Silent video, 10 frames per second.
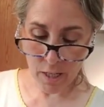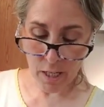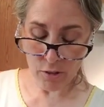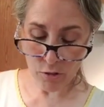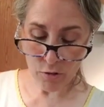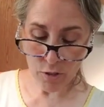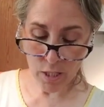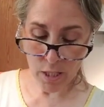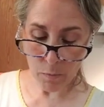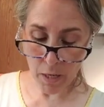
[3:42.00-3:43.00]
ensures
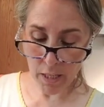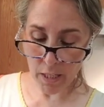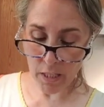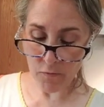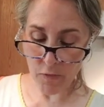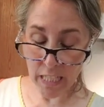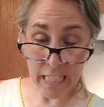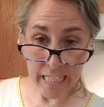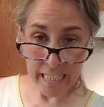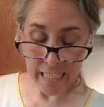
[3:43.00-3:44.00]
this bag is
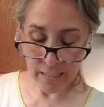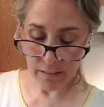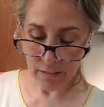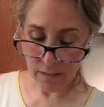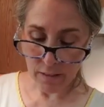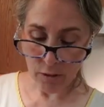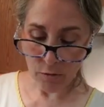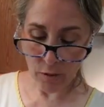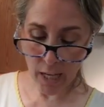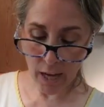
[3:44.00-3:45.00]
vented
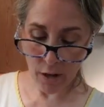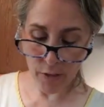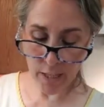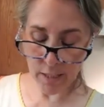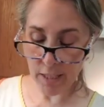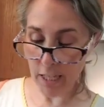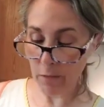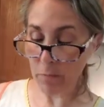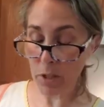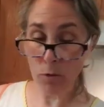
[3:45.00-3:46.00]
to allow that
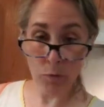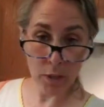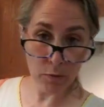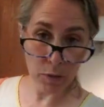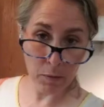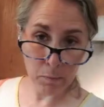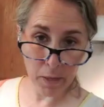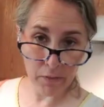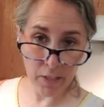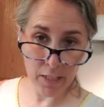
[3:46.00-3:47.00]
steam. So what do we mean
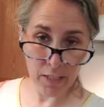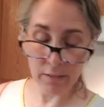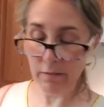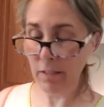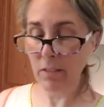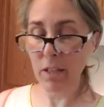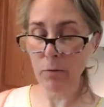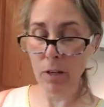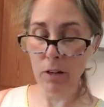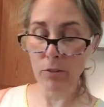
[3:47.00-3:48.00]
by vented? I think
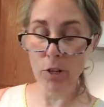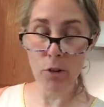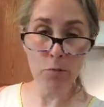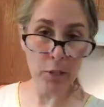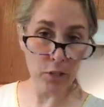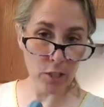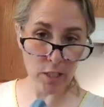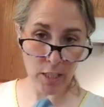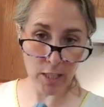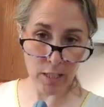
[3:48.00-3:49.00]
we all know, but just
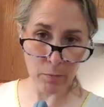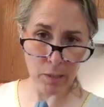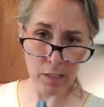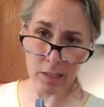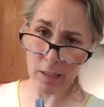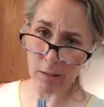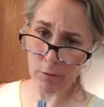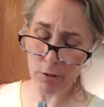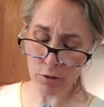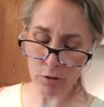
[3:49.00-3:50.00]
in case somebody is not
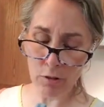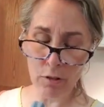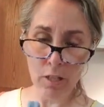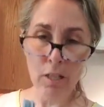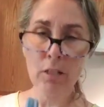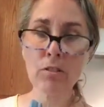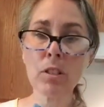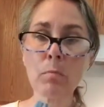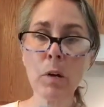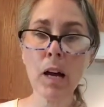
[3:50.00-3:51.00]
real sure,
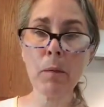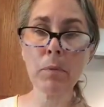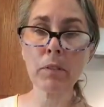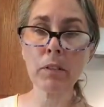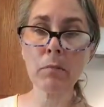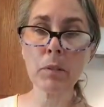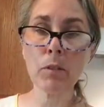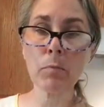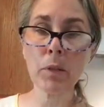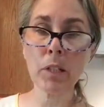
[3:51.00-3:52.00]
just pop a little bit
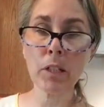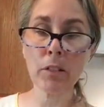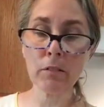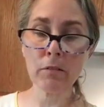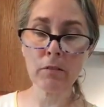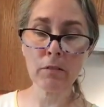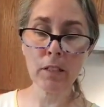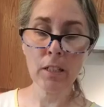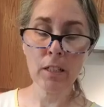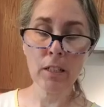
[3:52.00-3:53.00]
open here,
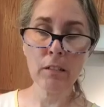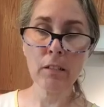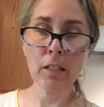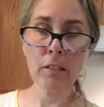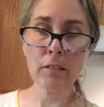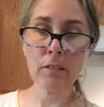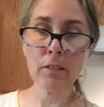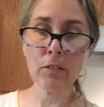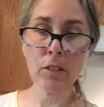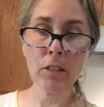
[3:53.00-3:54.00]
right?
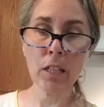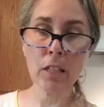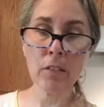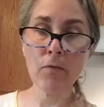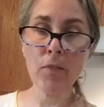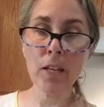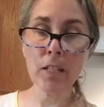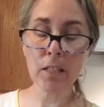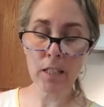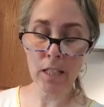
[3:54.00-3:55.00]
So that the
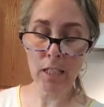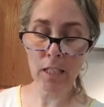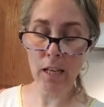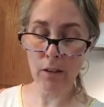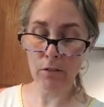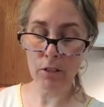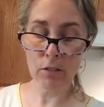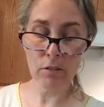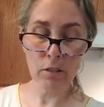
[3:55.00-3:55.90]
vent can get out.